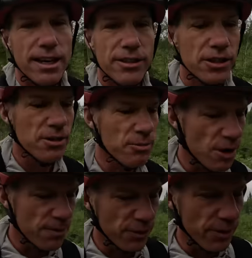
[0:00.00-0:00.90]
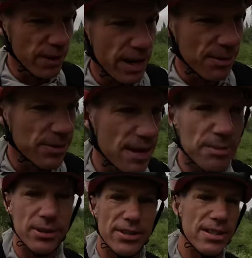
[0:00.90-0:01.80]
I sure am grateful that I was
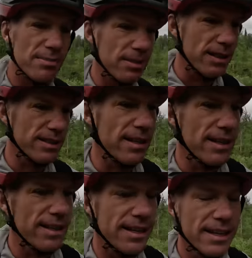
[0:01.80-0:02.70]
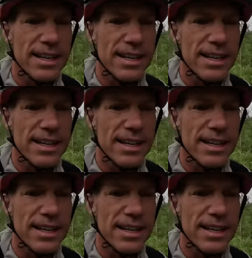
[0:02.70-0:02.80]
able to sleep last night.